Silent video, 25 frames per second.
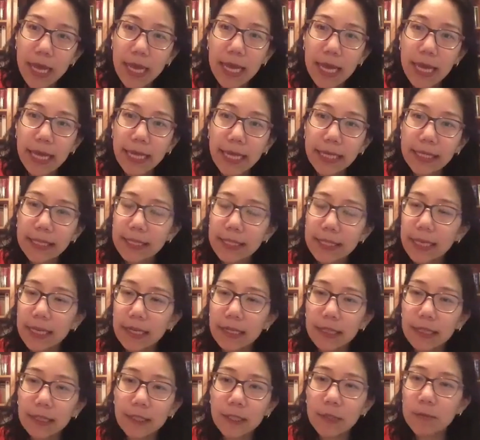Is
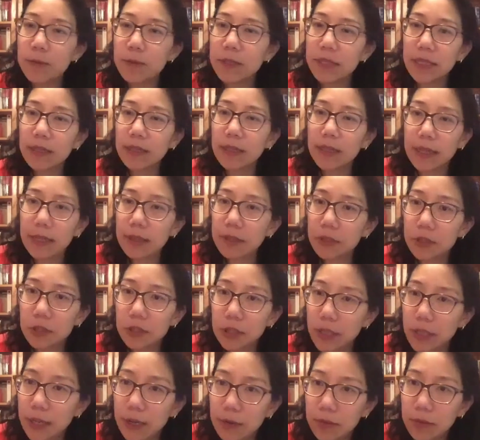it speaking the
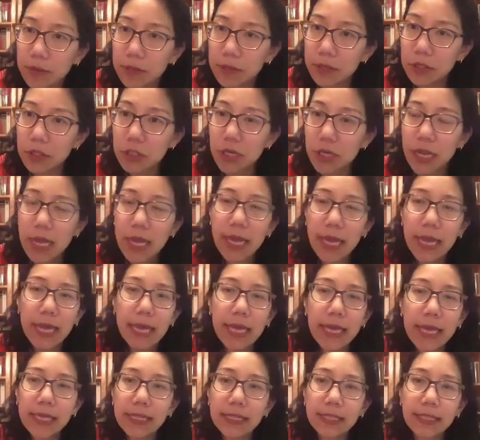English language?
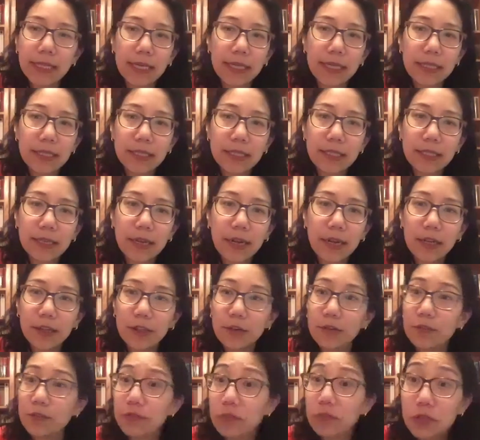Is it
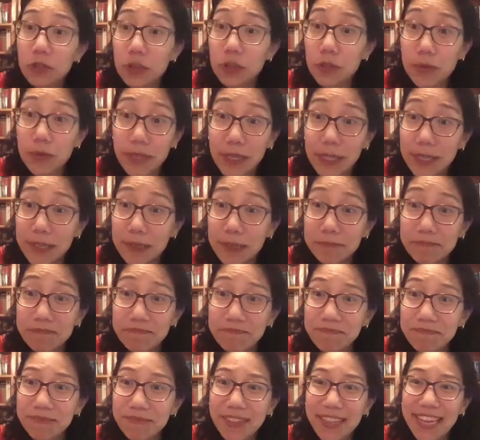the food you eat?
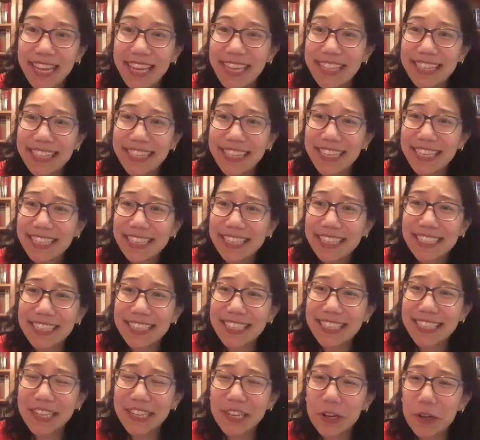Is it,
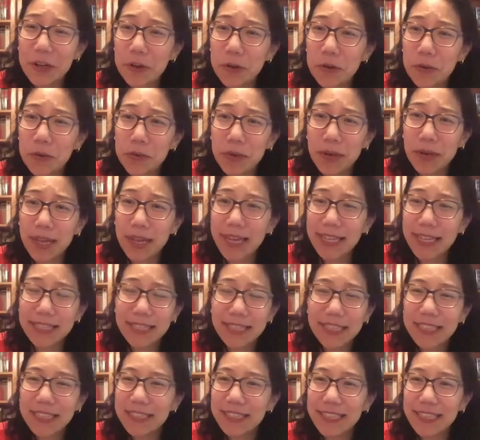
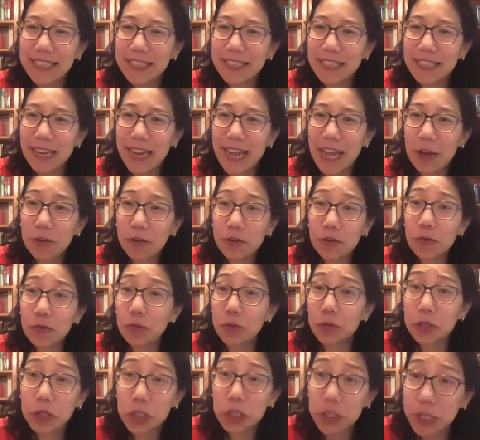is it how you
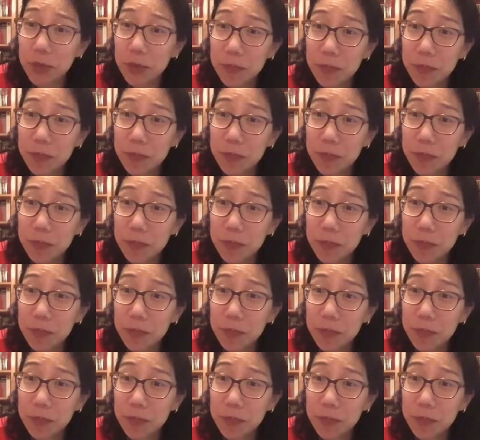worship?